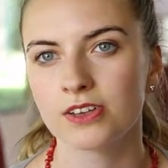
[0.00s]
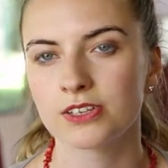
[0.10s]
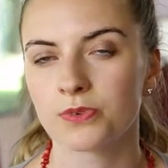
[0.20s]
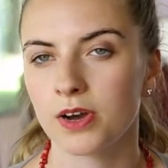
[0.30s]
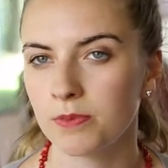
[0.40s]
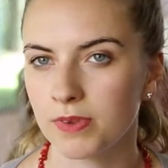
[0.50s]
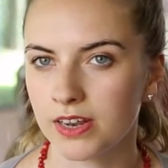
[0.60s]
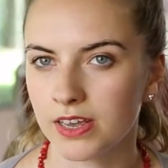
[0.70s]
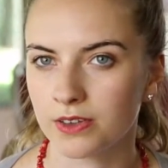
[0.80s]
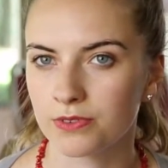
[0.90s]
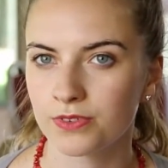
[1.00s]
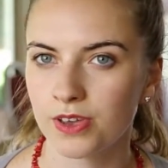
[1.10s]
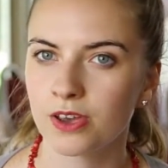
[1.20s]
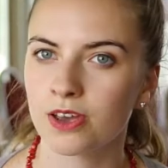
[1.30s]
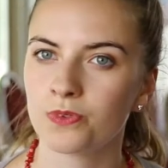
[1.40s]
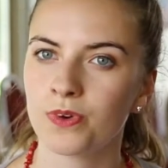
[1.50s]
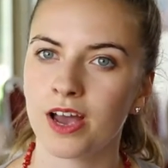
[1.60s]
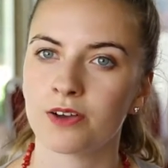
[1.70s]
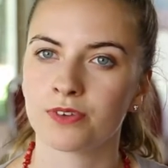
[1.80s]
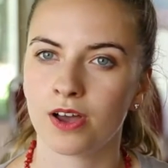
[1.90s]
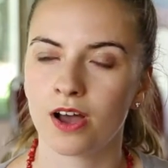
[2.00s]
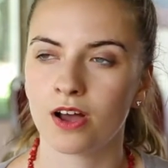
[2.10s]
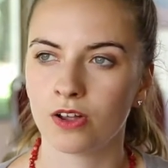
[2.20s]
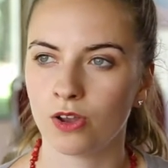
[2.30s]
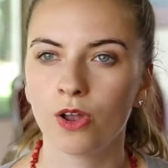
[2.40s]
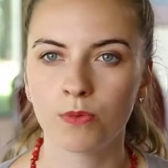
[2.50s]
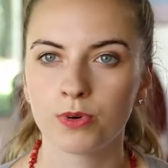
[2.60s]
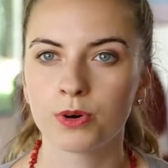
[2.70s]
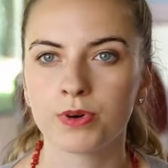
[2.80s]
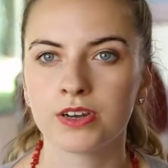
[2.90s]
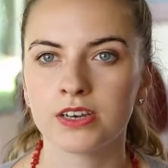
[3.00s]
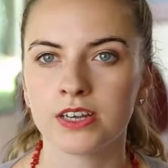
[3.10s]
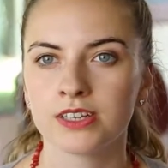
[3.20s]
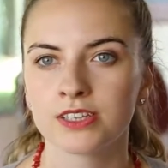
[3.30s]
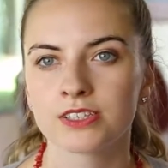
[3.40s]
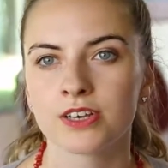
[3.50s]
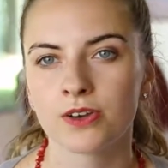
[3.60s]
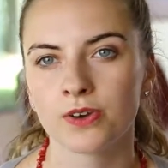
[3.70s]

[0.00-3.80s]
So I believe if we have a lot more pundits,